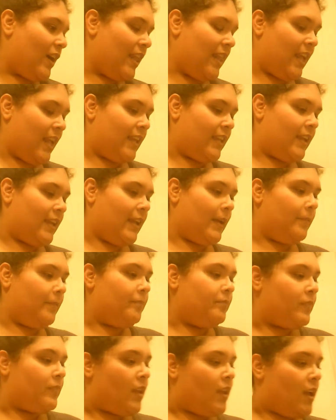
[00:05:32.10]
I like it.
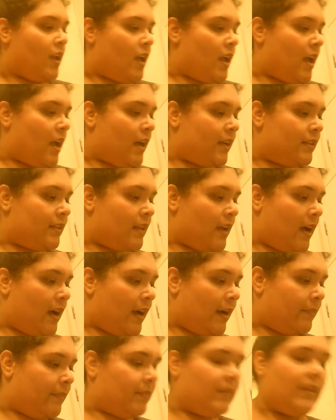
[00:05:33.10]

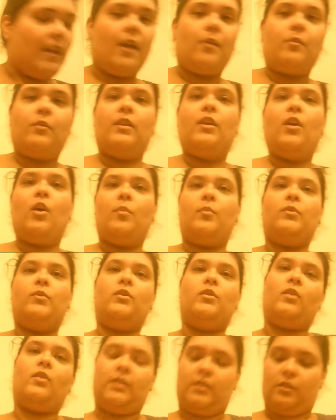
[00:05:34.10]
And yeah, I really hope
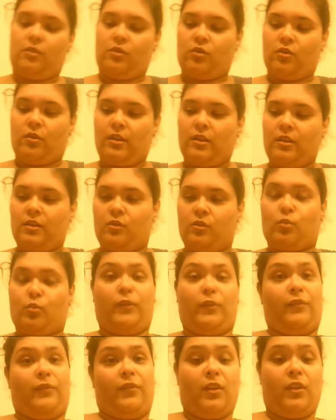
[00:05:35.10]
you guys enjoyed this
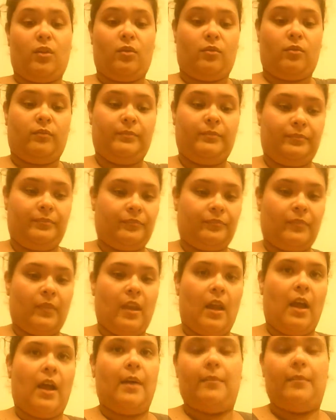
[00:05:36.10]
review
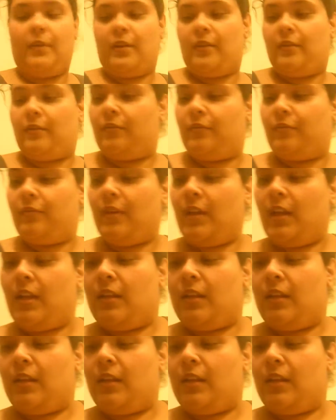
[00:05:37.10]
of